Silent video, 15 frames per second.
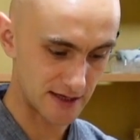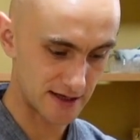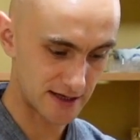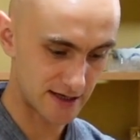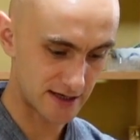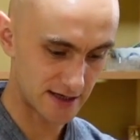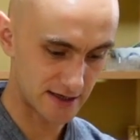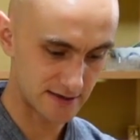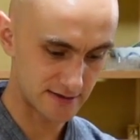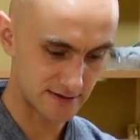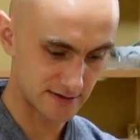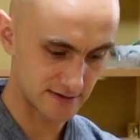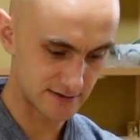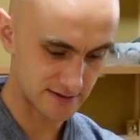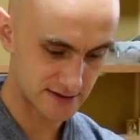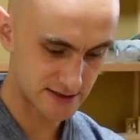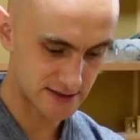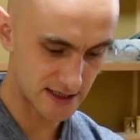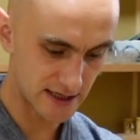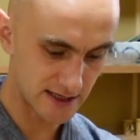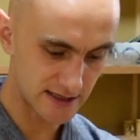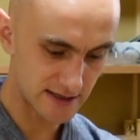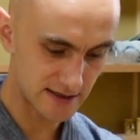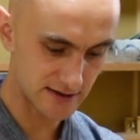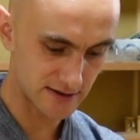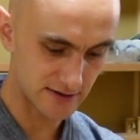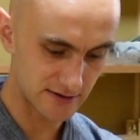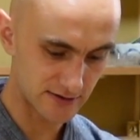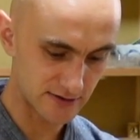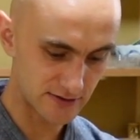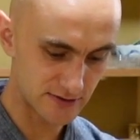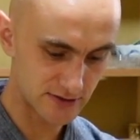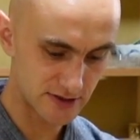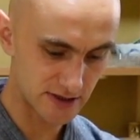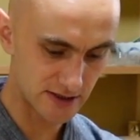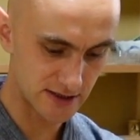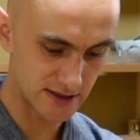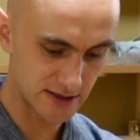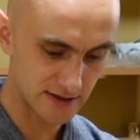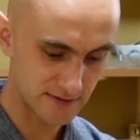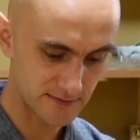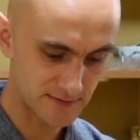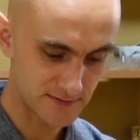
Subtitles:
and chaire usually